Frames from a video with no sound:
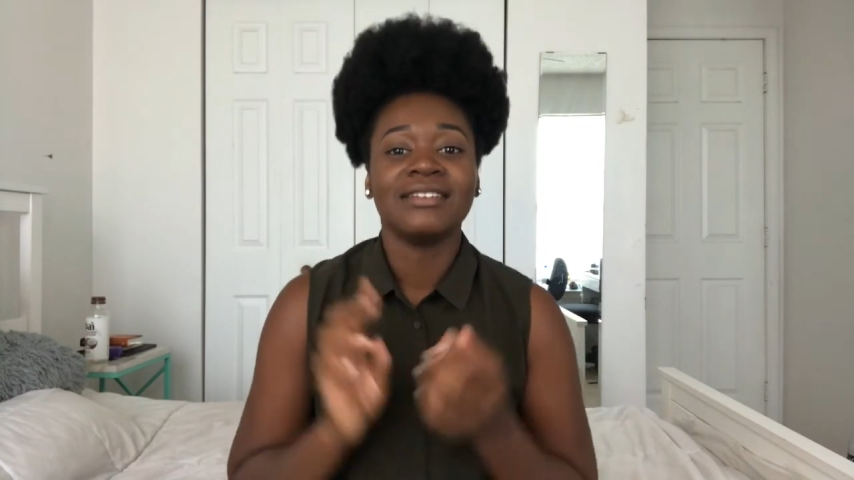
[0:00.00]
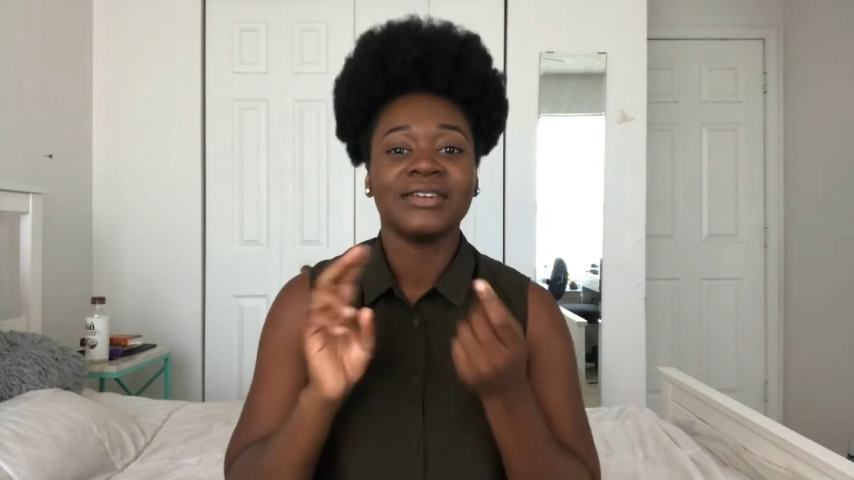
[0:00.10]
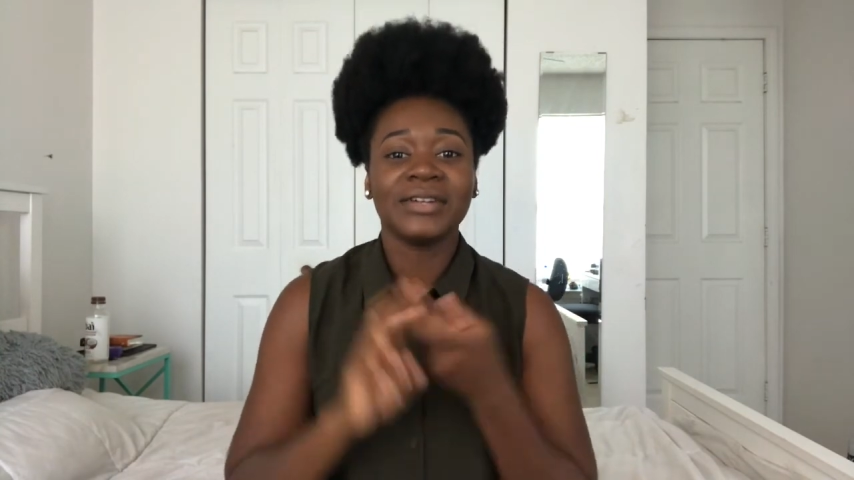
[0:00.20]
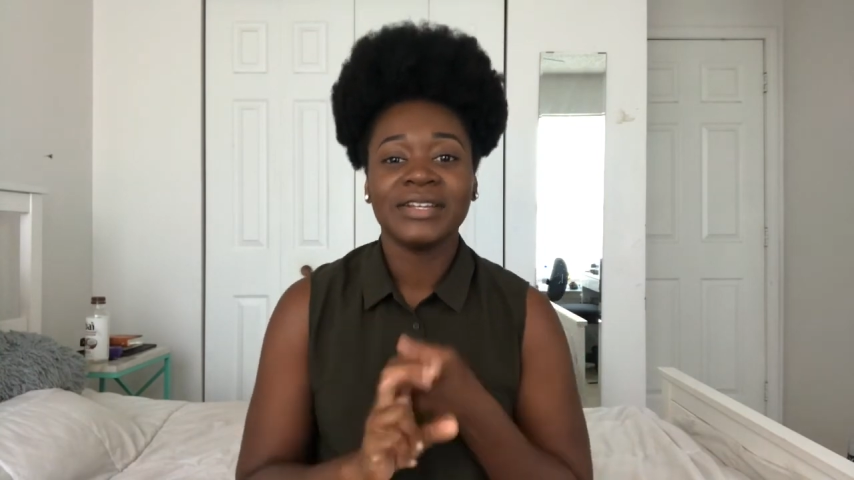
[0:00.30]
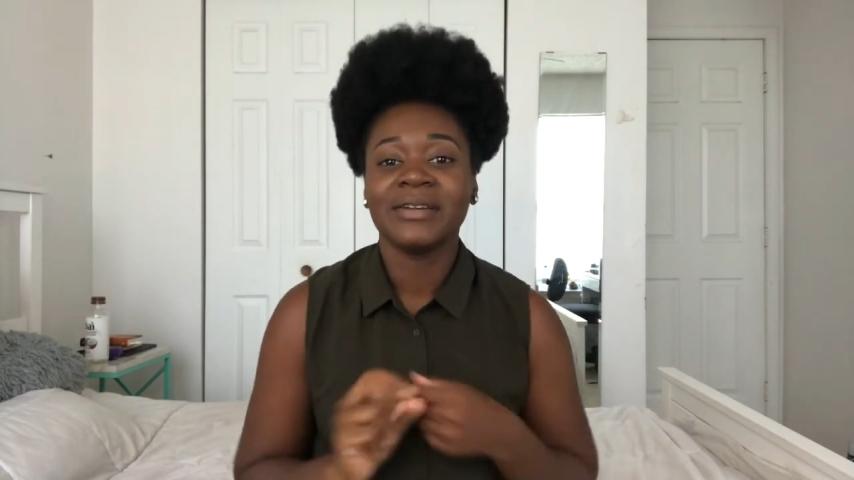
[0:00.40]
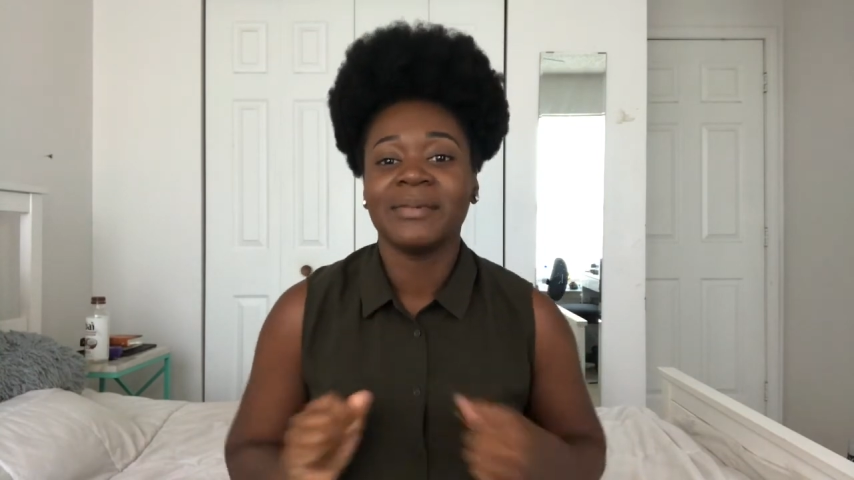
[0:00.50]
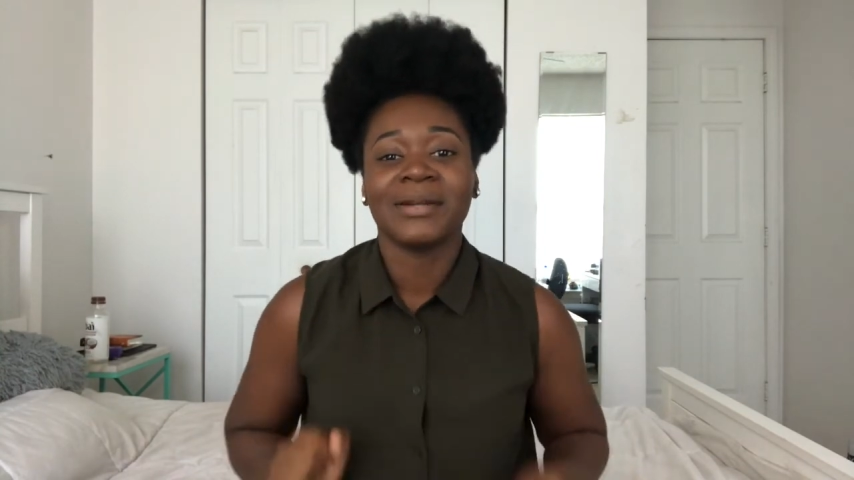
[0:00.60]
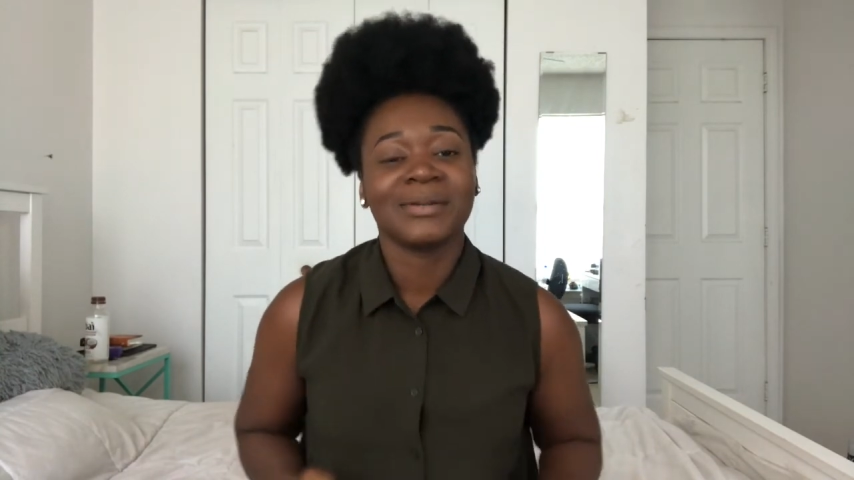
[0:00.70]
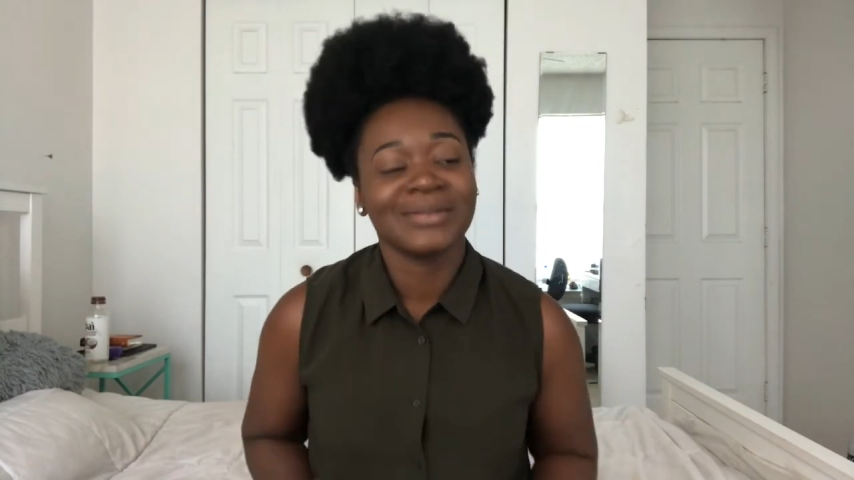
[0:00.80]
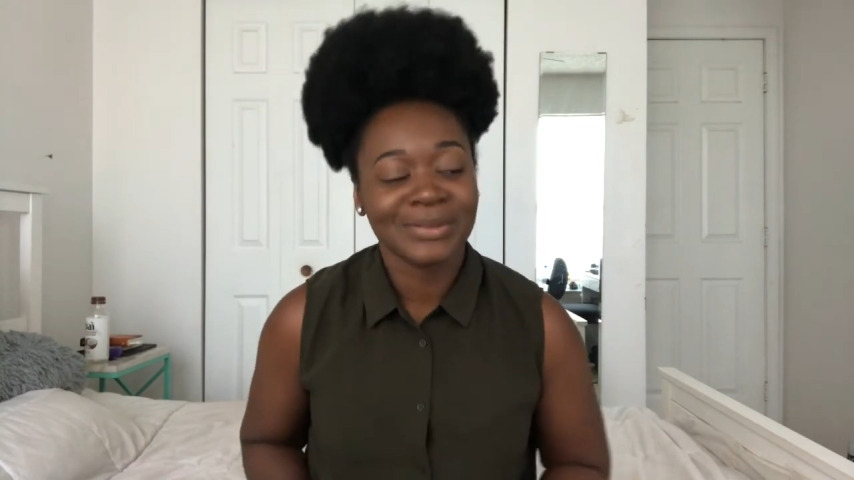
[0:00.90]
third year
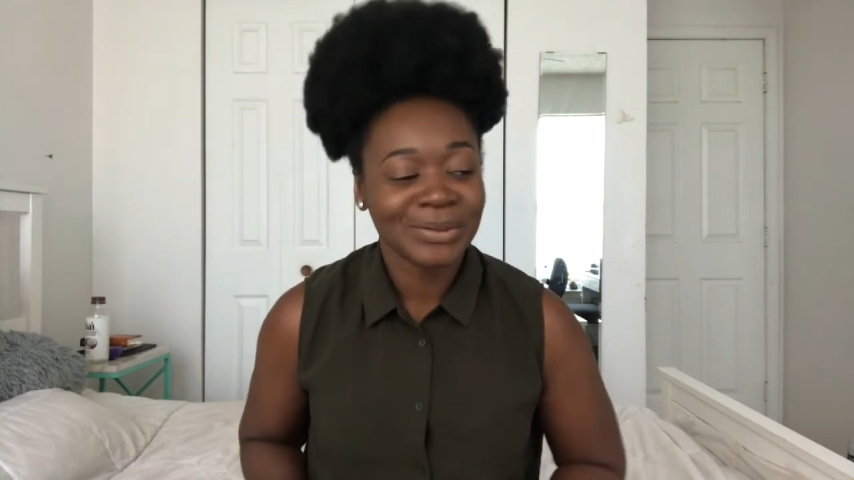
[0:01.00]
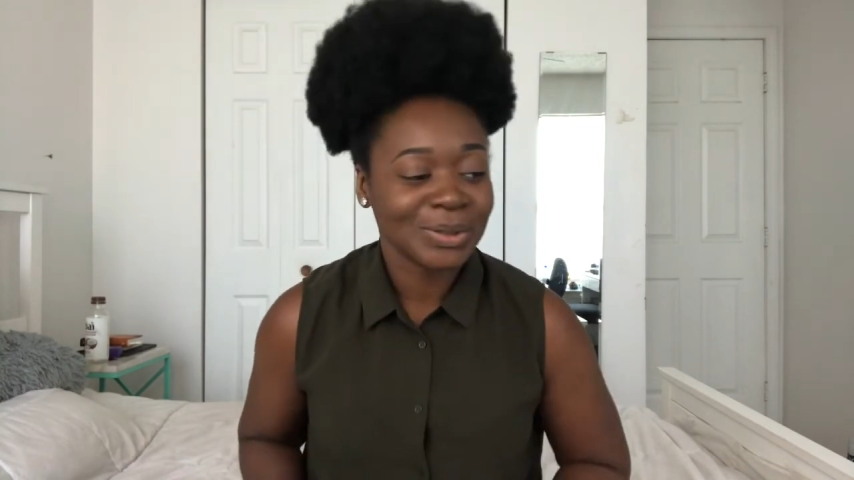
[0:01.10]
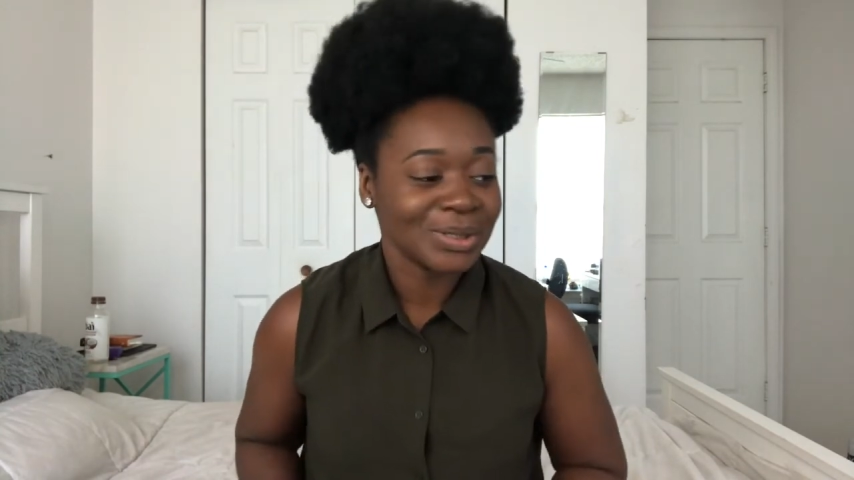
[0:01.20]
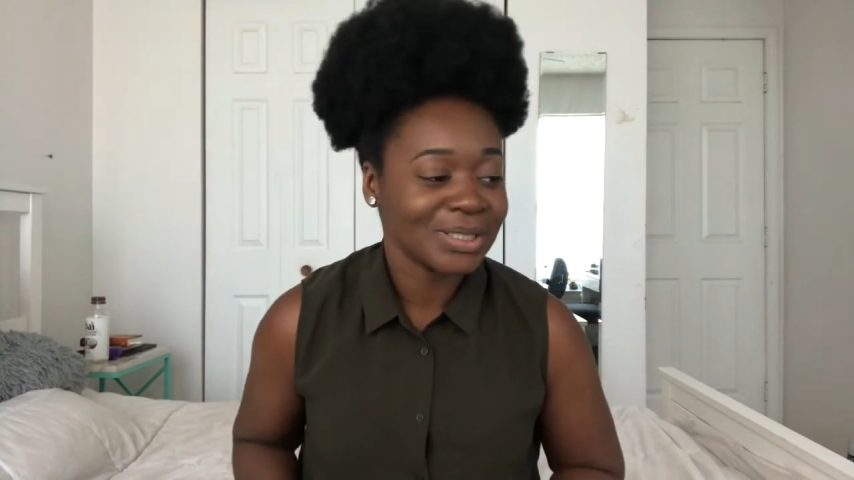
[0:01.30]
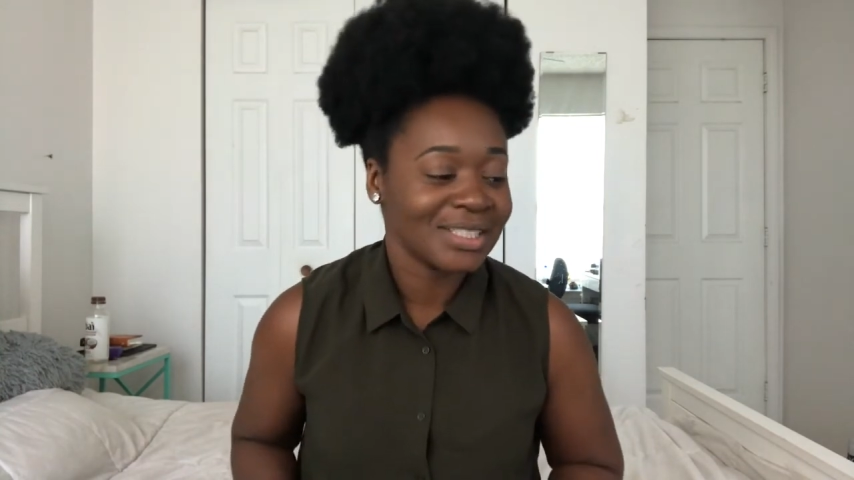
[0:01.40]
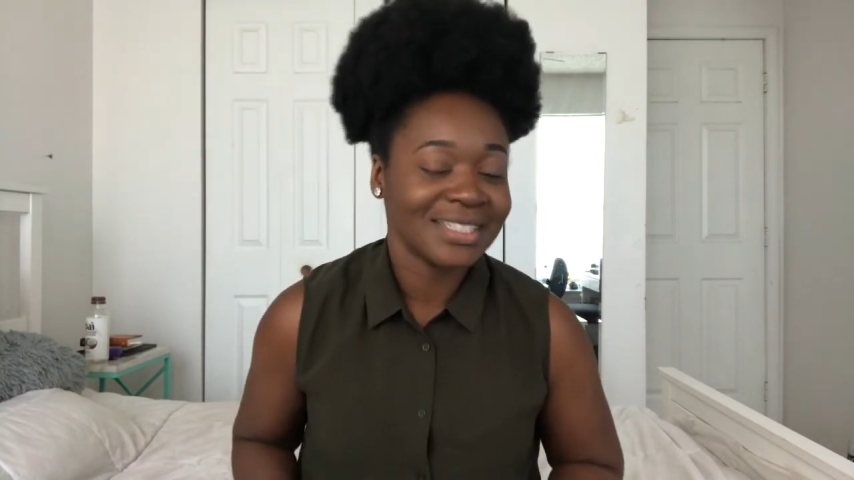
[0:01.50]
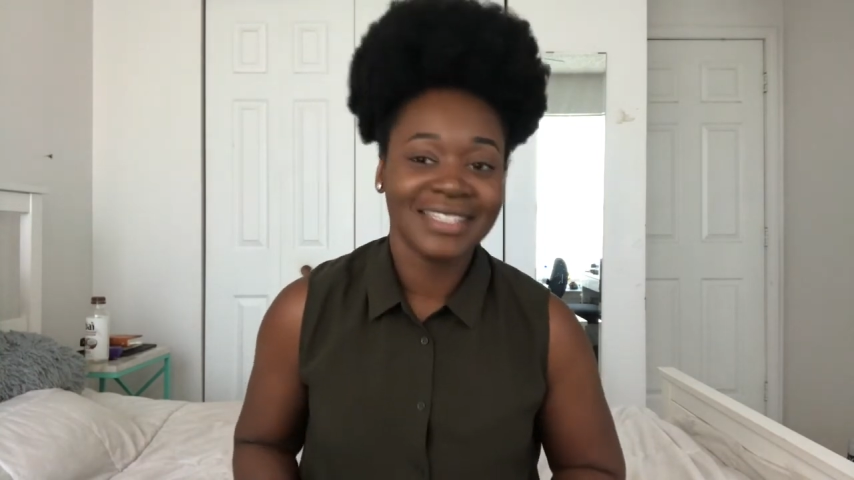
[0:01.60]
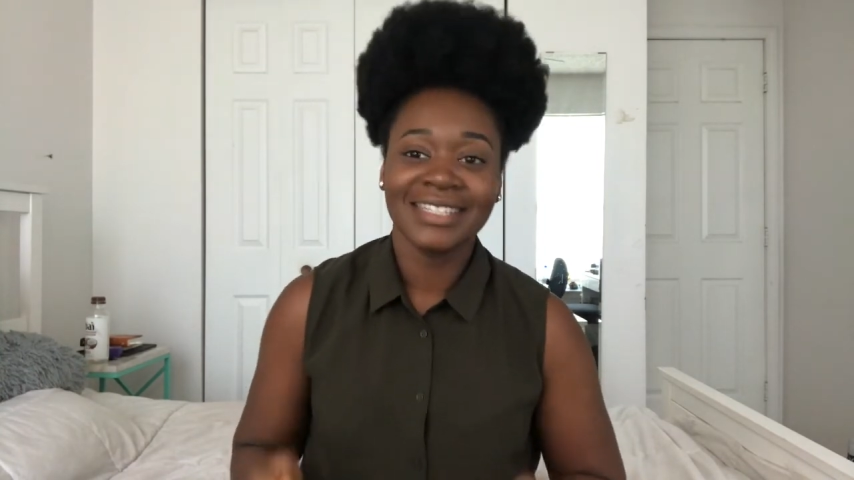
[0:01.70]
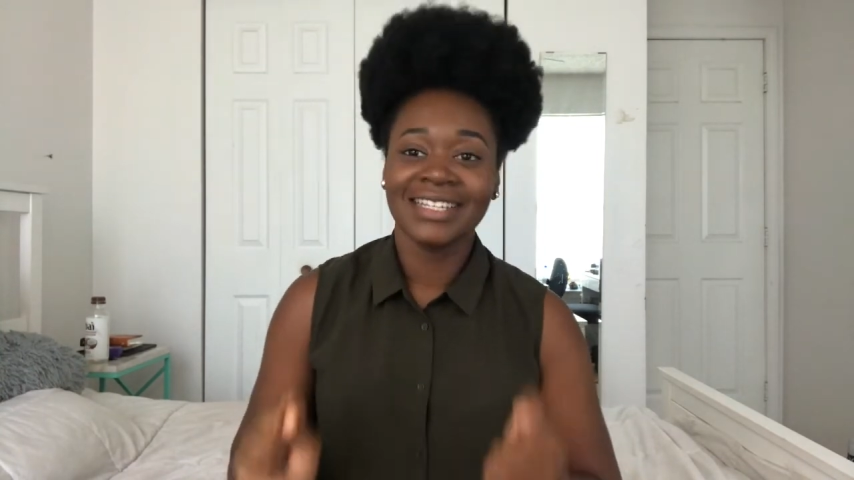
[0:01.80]
medical school,